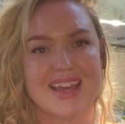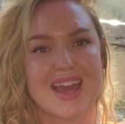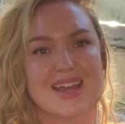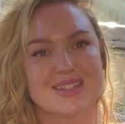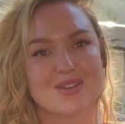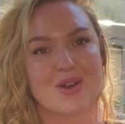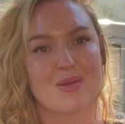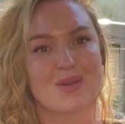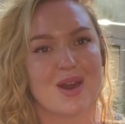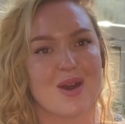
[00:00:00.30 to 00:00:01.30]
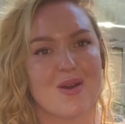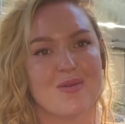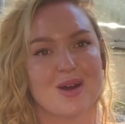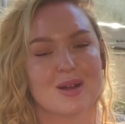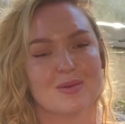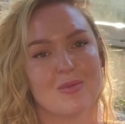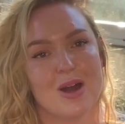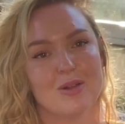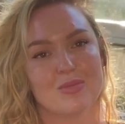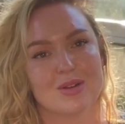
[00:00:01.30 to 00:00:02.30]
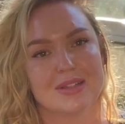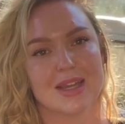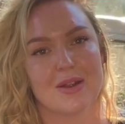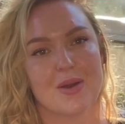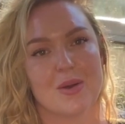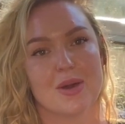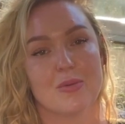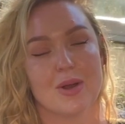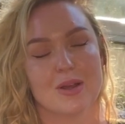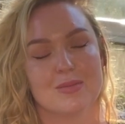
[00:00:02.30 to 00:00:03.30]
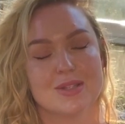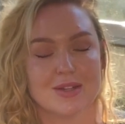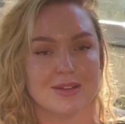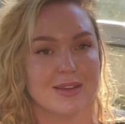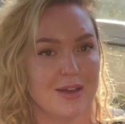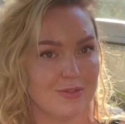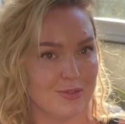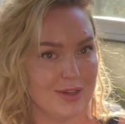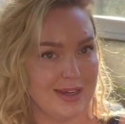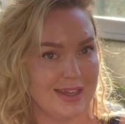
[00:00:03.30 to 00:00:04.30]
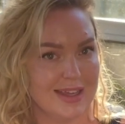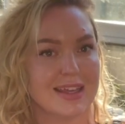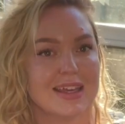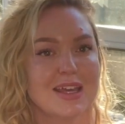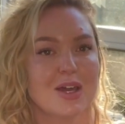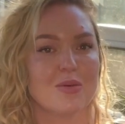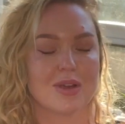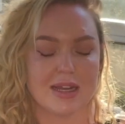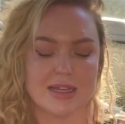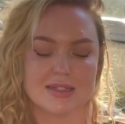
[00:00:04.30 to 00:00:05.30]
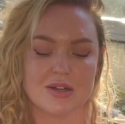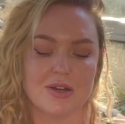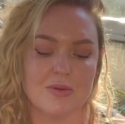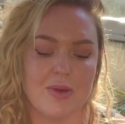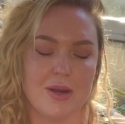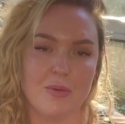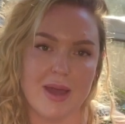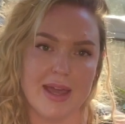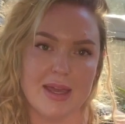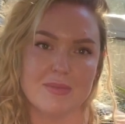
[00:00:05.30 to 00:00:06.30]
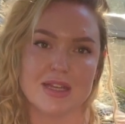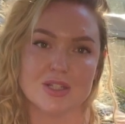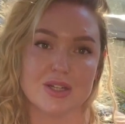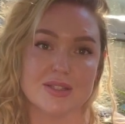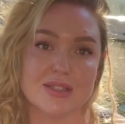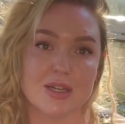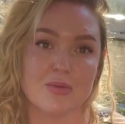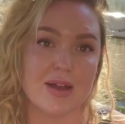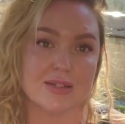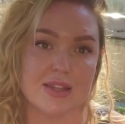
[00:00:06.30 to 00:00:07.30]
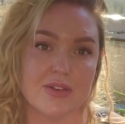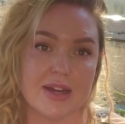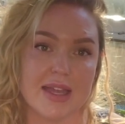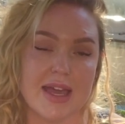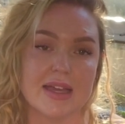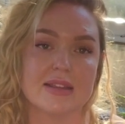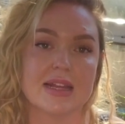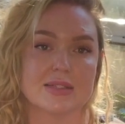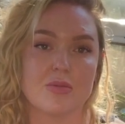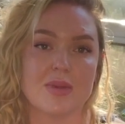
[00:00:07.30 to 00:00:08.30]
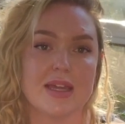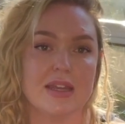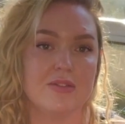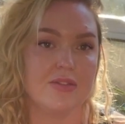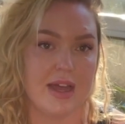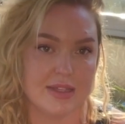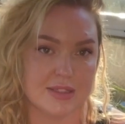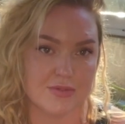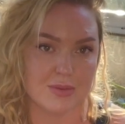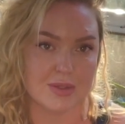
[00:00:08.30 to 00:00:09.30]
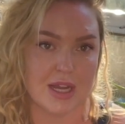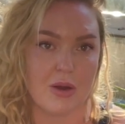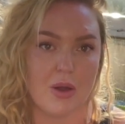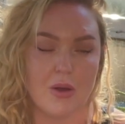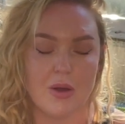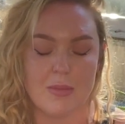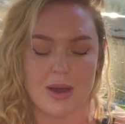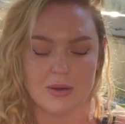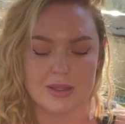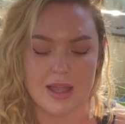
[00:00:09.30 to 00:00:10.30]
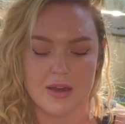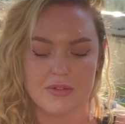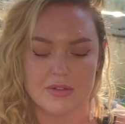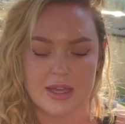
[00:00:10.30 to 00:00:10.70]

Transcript: Hey Scorpio, welcome to Wild Pearl Tarot and welcome to your love reading. We're going to get started right away. Make sure you stick around to the very end. That's when we get advice from Tarot about love.